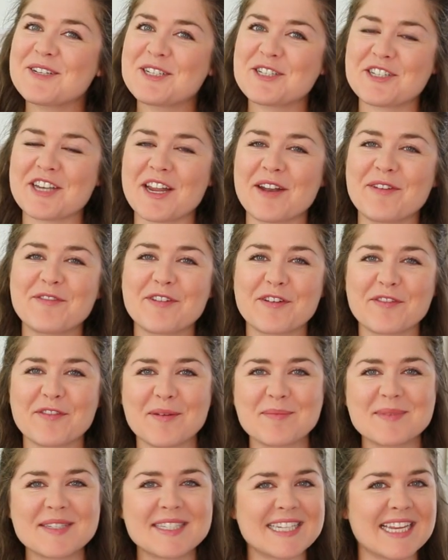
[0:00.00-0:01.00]
it's Jennifer
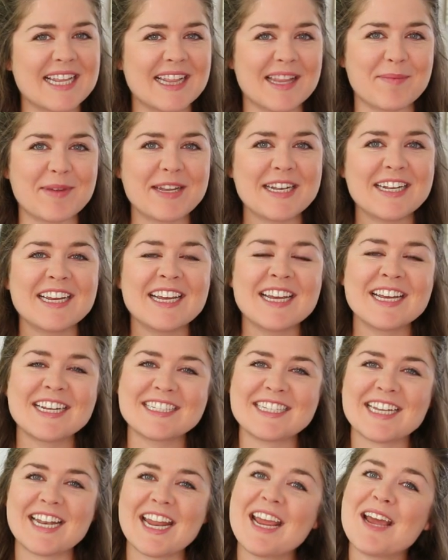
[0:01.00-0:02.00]
from Sea Lemon.
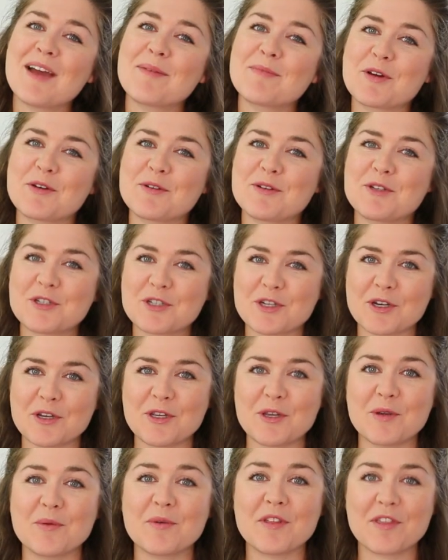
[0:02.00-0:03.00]
Today I'm going to show
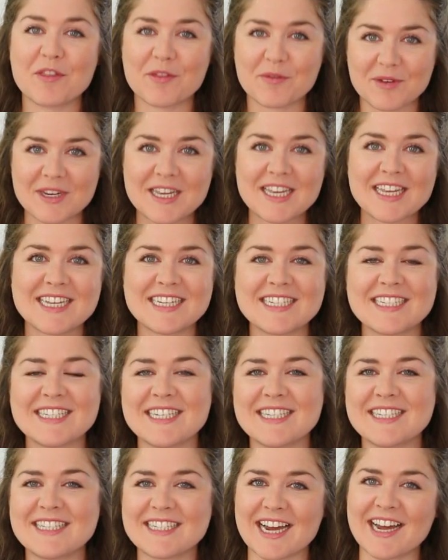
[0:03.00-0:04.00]
you three
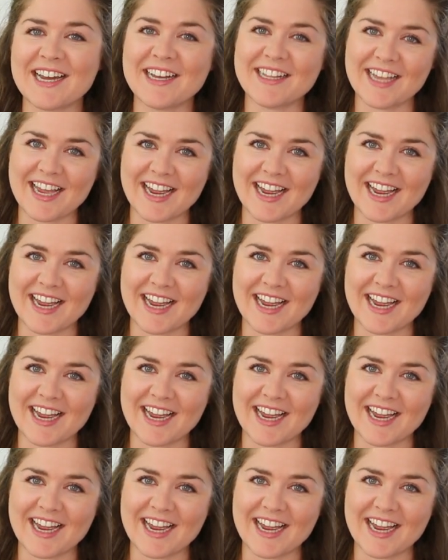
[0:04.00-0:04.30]
easy style